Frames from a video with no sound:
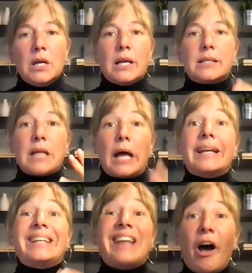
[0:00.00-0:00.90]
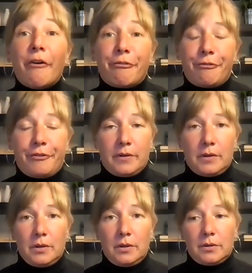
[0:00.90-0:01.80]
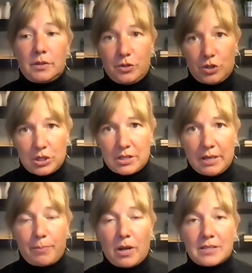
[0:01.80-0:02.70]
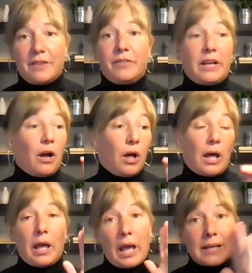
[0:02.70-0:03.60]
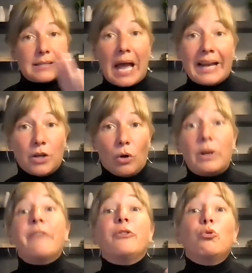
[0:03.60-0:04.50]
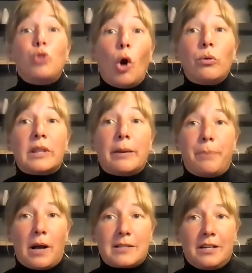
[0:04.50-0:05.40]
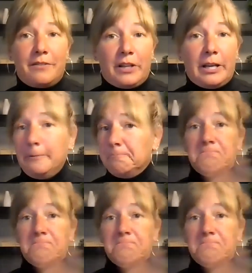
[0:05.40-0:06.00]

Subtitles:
It's not enough to just think positively. A side note, if you don't think positively,